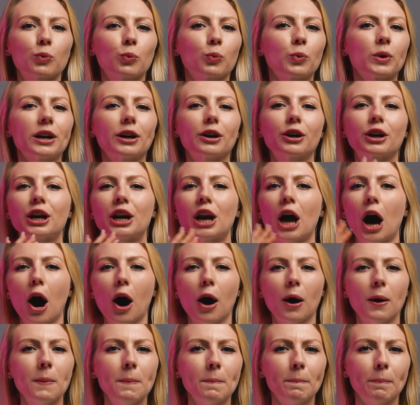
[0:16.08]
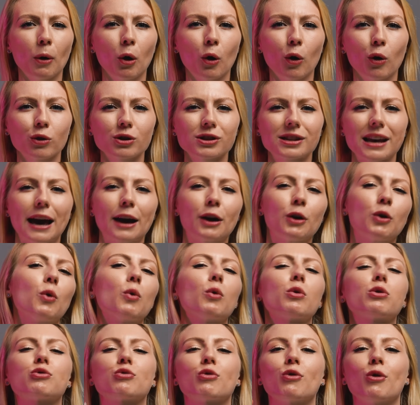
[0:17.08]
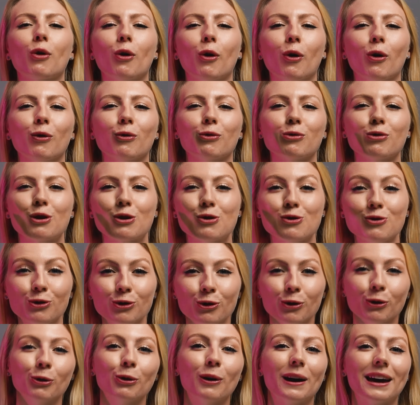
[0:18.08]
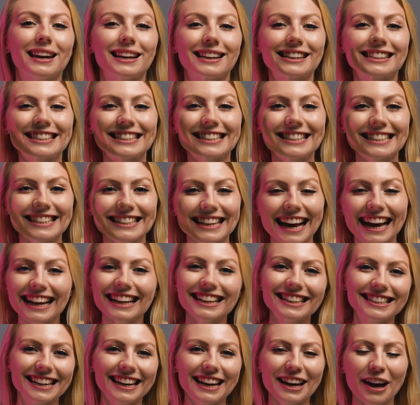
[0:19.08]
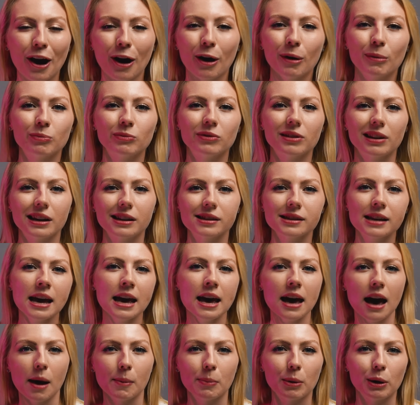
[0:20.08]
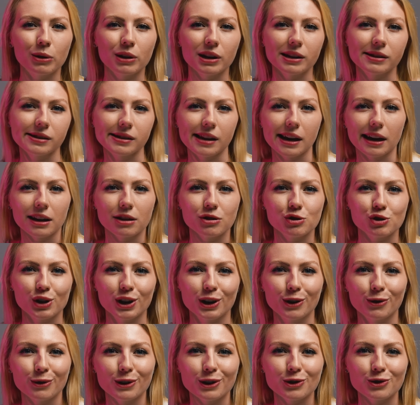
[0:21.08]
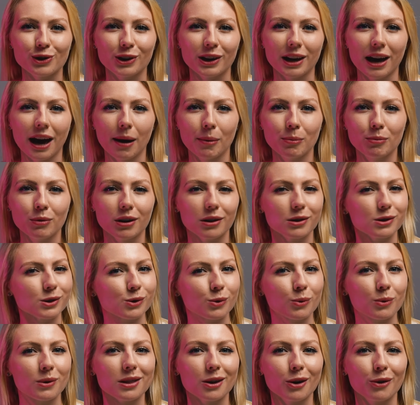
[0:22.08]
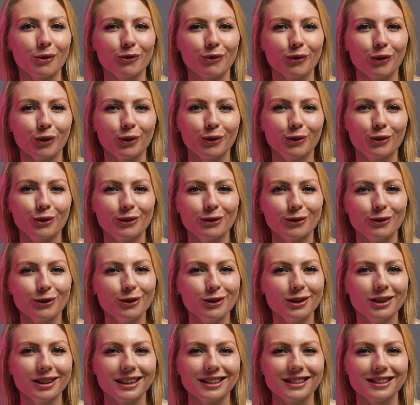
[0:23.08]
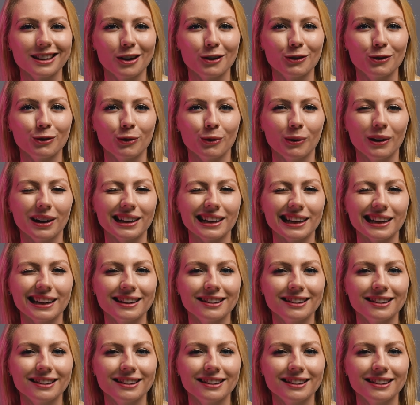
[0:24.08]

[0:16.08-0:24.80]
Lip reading: We are going to unbox and go through all the new and exciting updates about this second generation camera. So without further ado, let's get to it.